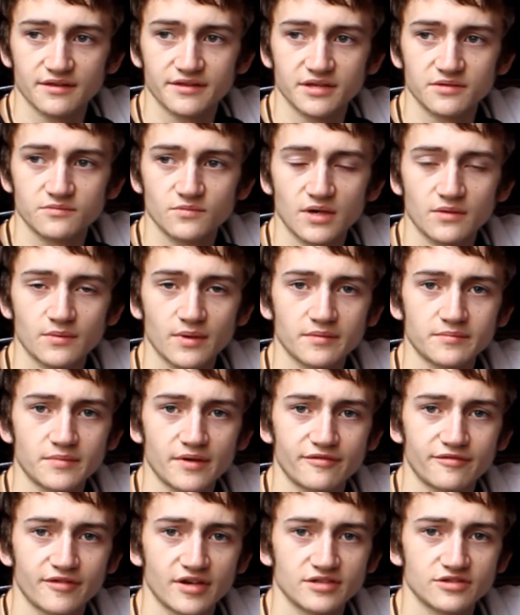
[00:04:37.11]
I think when I went on
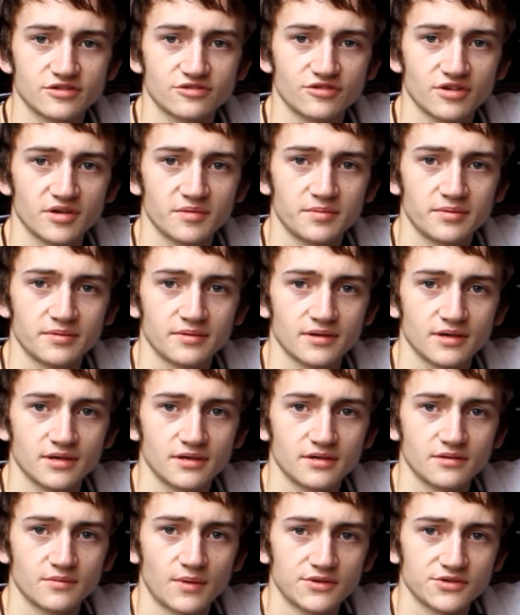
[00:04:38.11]
my France trip,
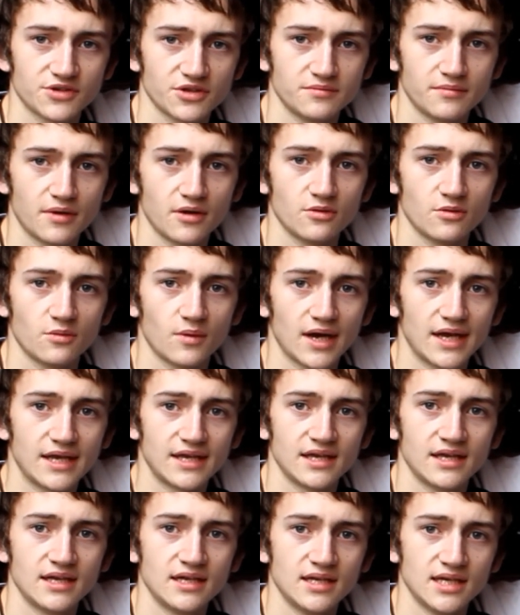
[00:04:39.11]
when I was on the
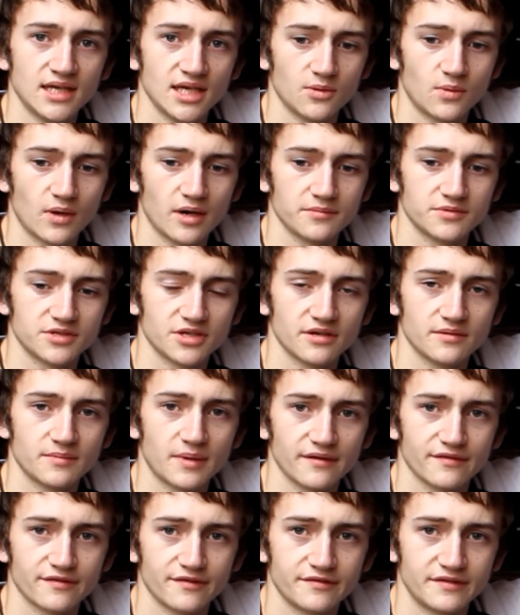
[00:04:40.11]
motorway, it went up to
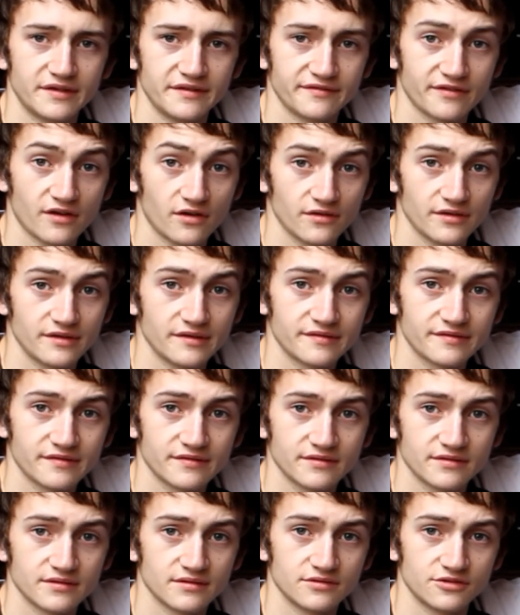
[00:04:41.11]
about 55,
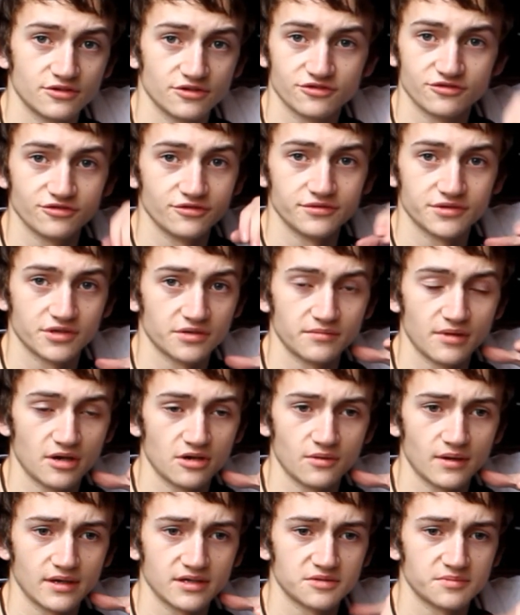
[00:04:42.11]
just cruising on
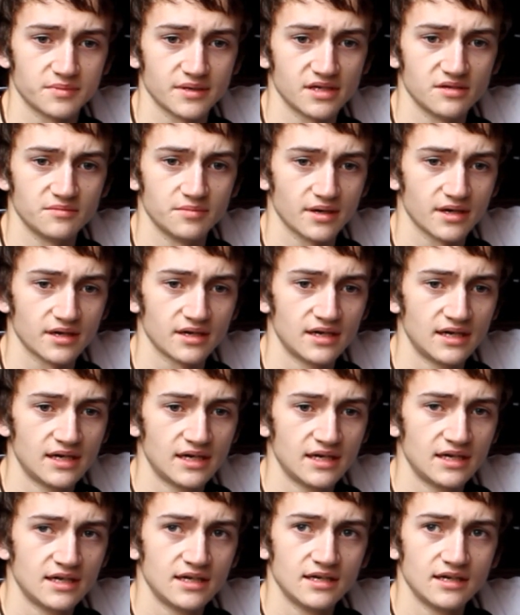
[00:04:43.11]
motorway speed. But
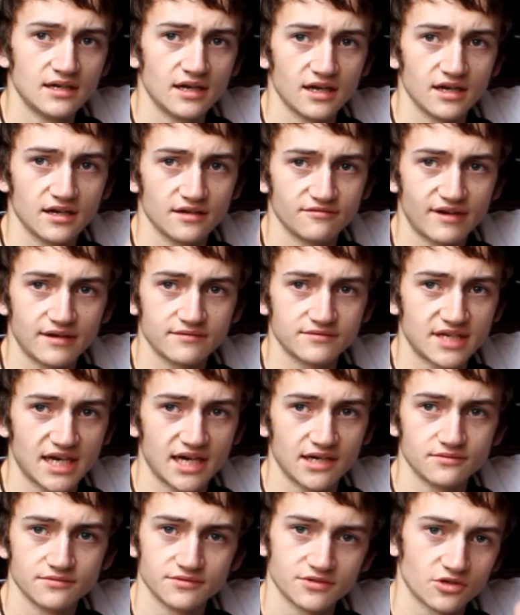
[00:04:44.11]
around
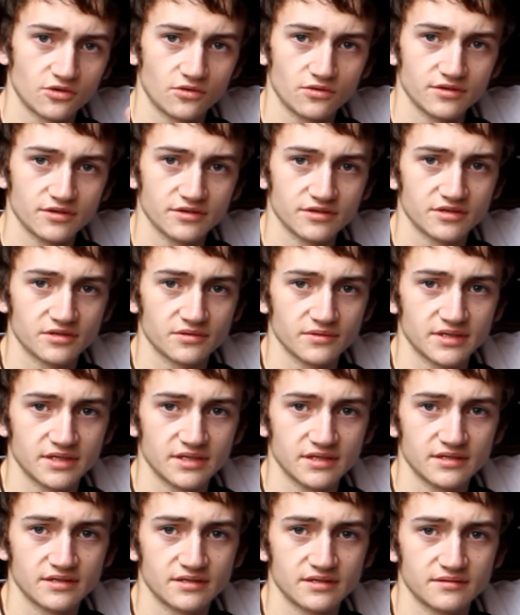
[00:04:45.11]
towns, corners,
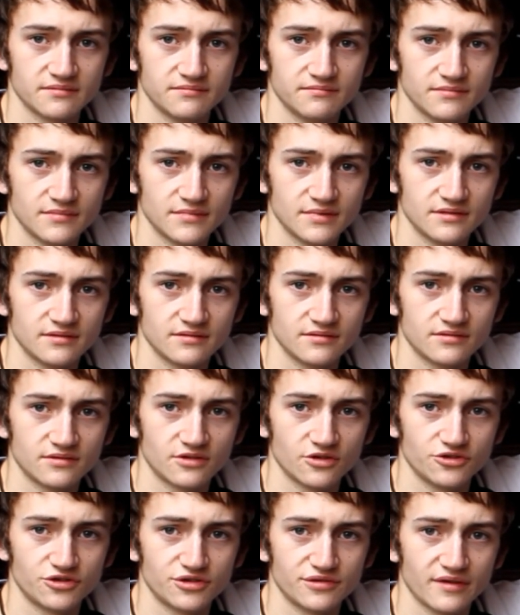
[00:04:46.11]
twists,
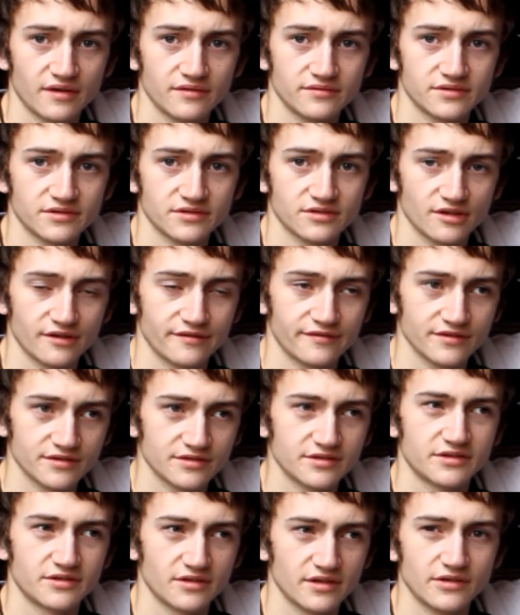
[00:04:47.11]
country roads and stuff,
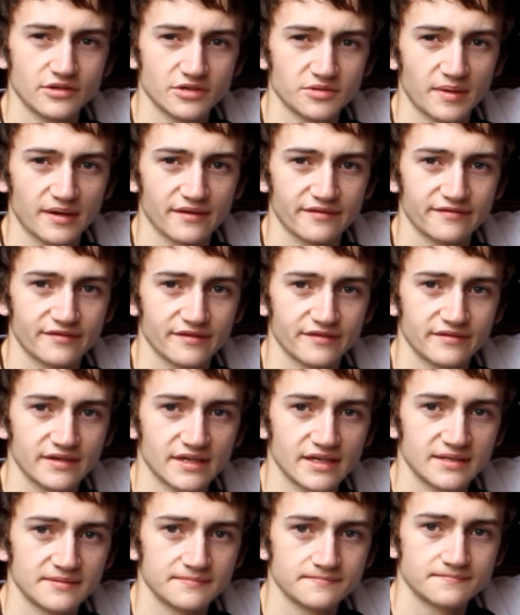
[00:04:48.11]
it does about 50.